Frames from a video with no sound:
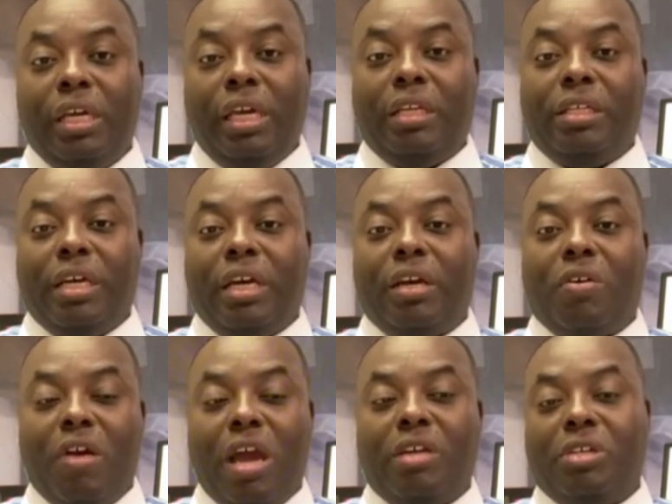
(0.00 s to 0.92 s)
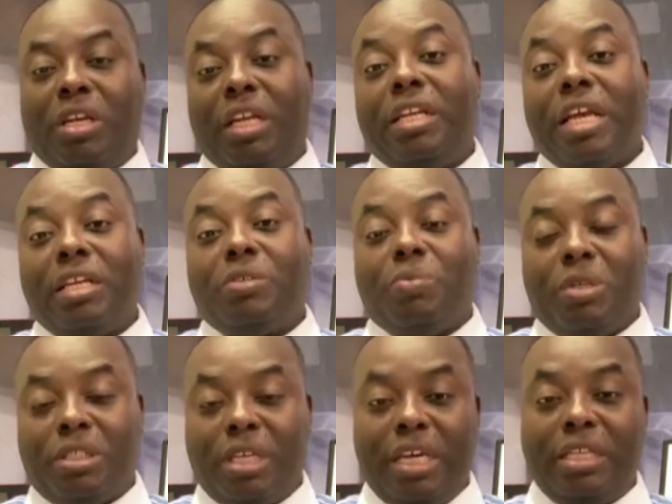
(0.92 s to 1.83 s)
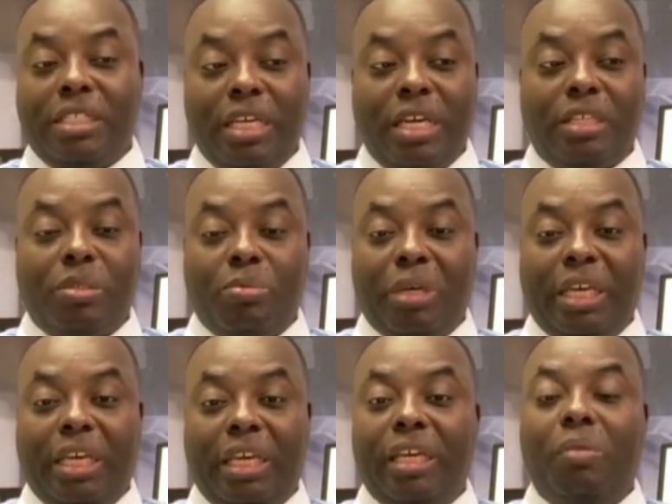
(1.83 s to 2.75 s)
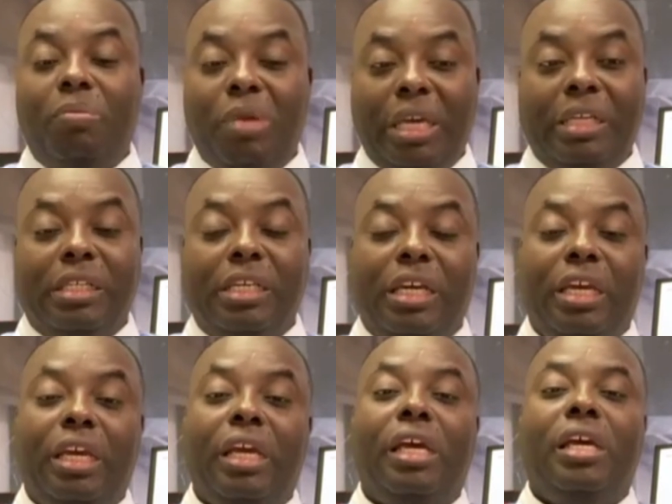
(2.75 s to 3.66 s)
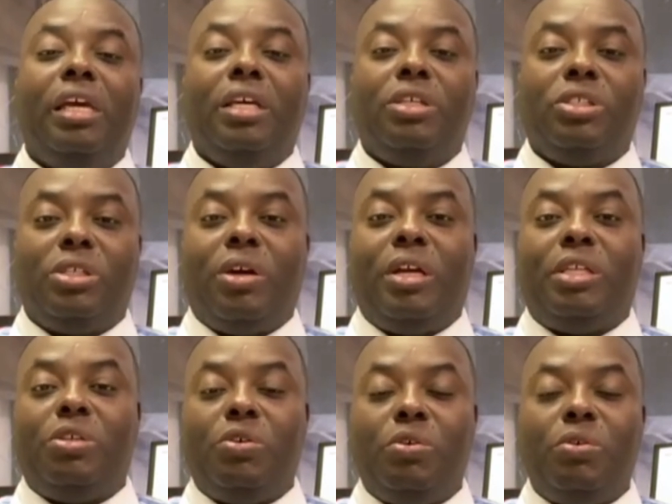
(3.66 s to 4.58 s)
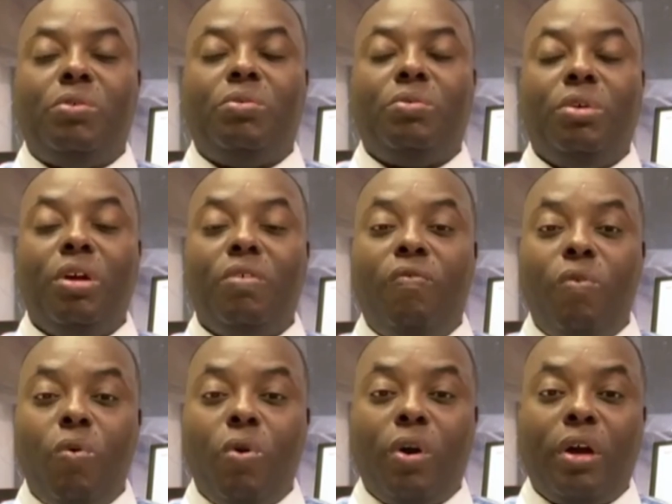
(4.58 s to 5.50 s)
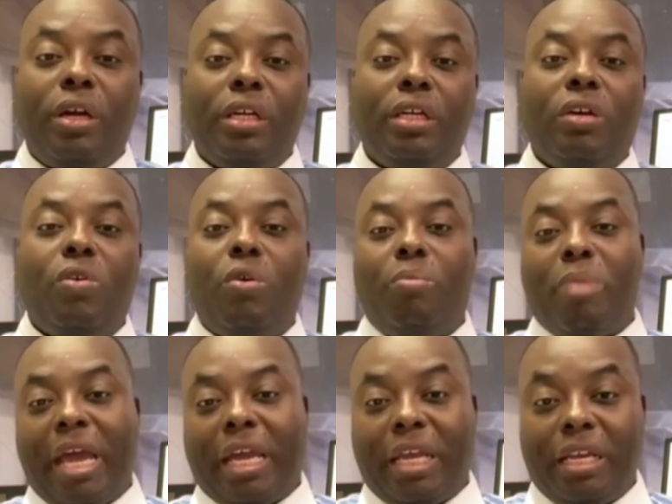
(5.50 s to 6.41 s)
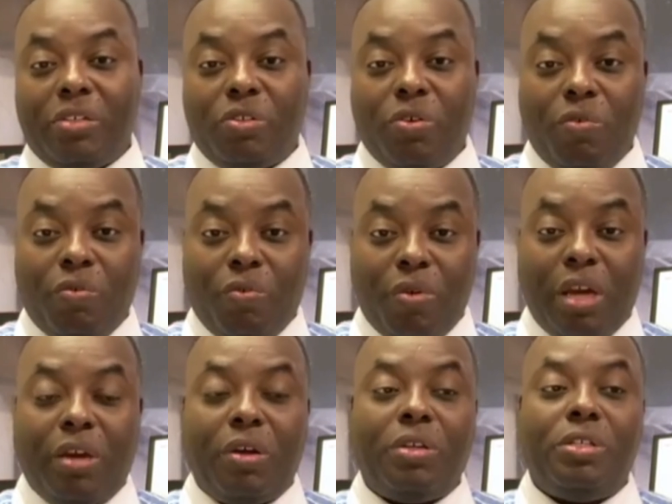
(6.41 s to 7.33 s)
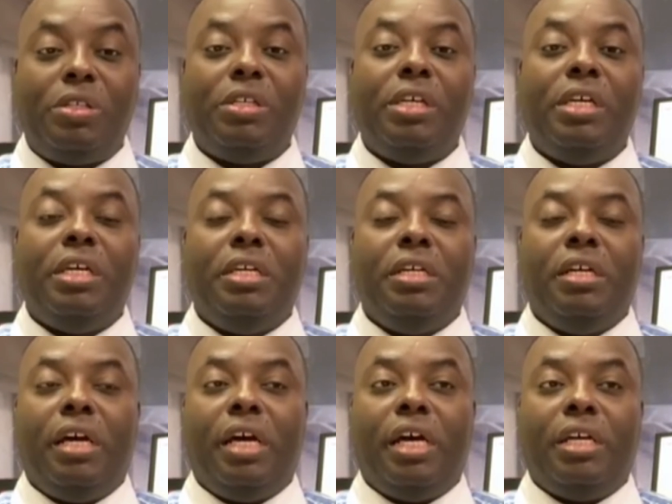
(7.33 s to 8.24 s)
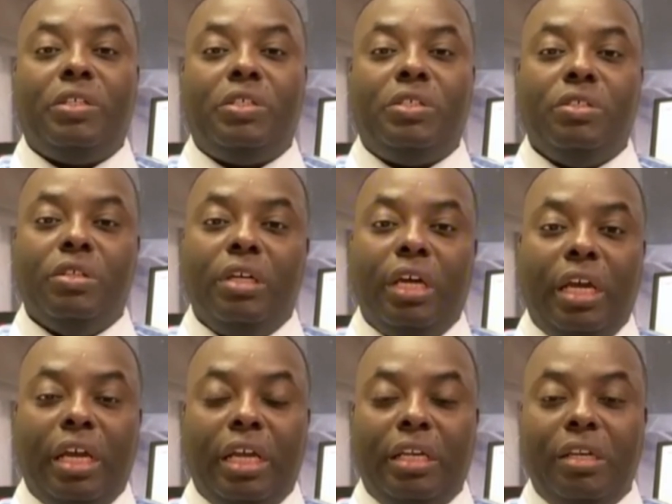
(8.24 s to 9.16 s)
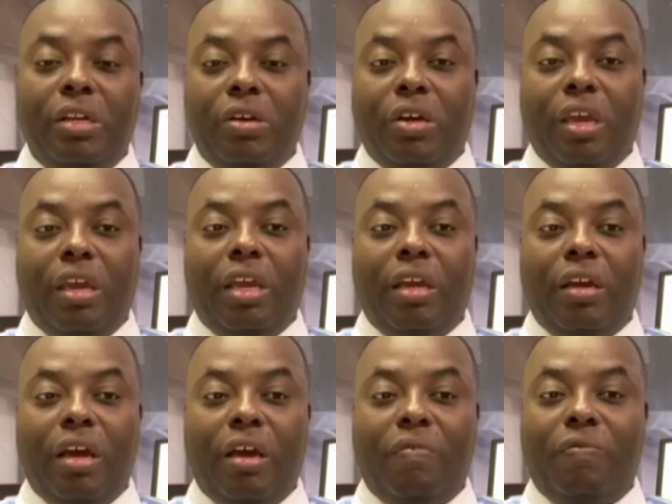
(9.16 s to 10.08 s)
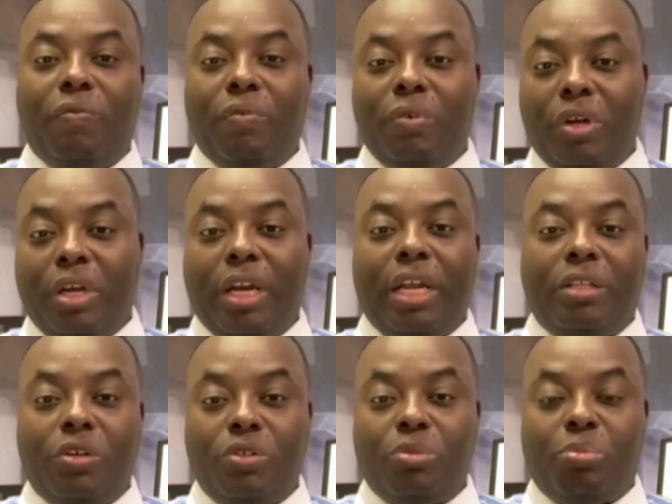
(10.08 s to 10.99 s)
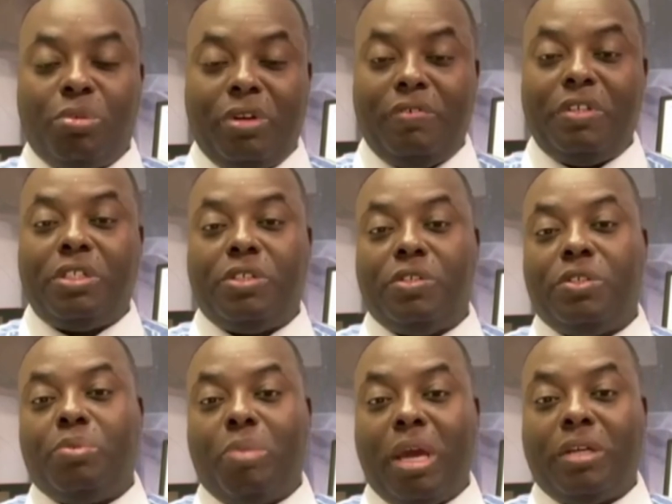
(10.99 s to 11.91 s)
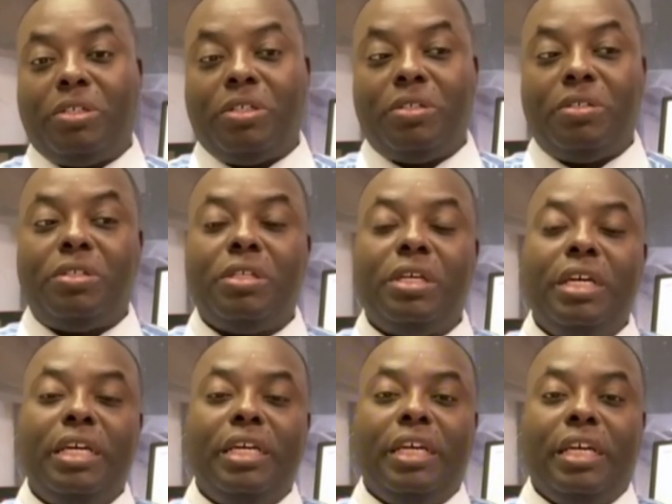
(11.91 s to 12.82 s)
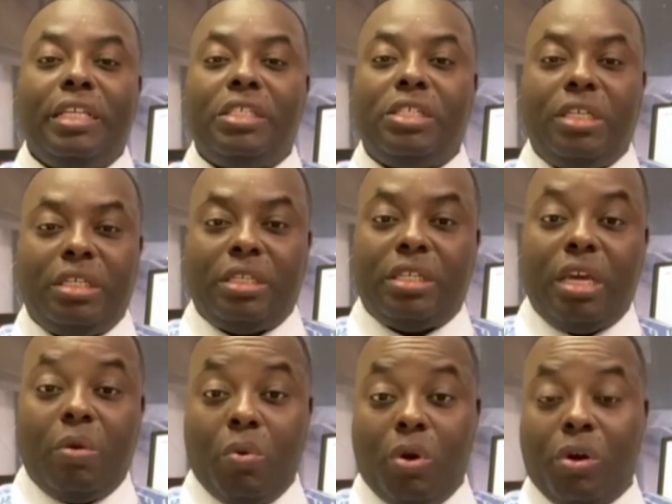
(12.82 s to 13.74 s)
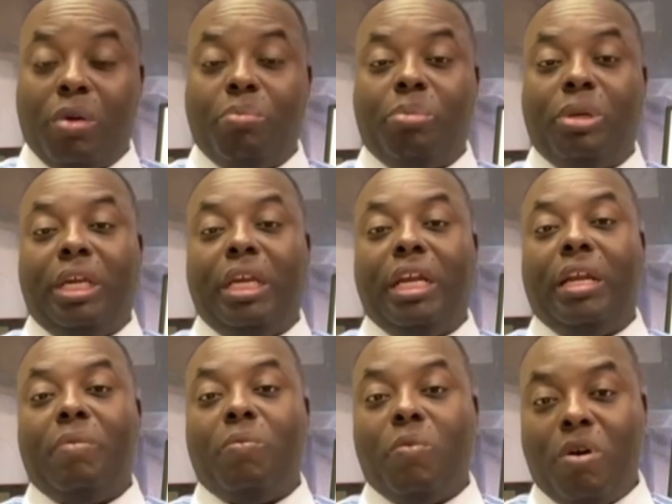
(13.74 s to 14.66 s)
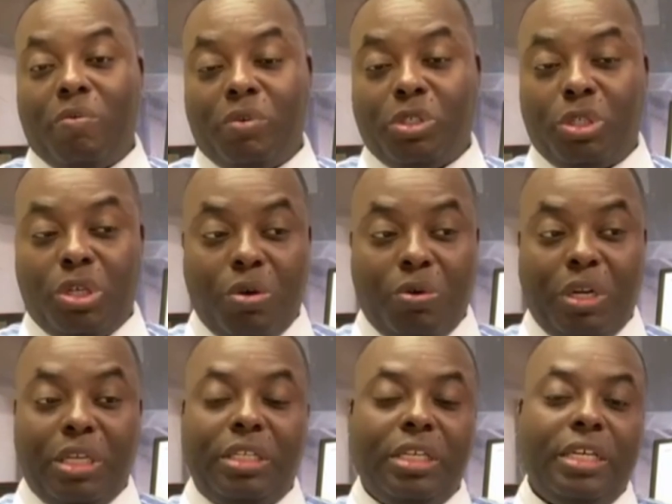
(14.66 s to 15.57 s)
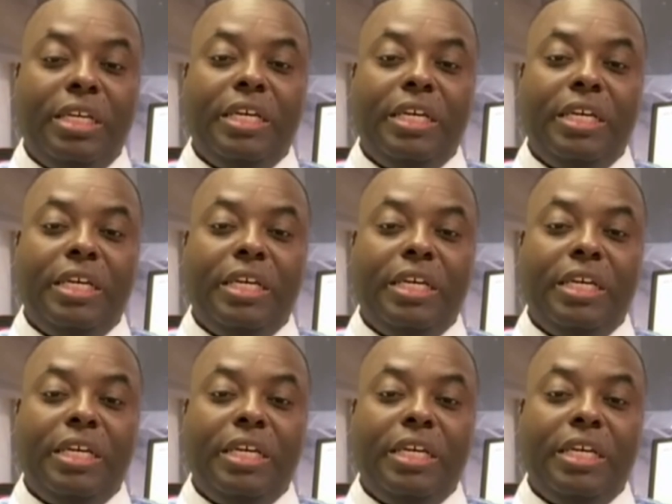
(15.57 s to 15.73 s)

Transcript: it crashing. And that's what the NTSB immediately started to look for, going back in its old records and looking at those previous inspections and see that they were completed and what was noted.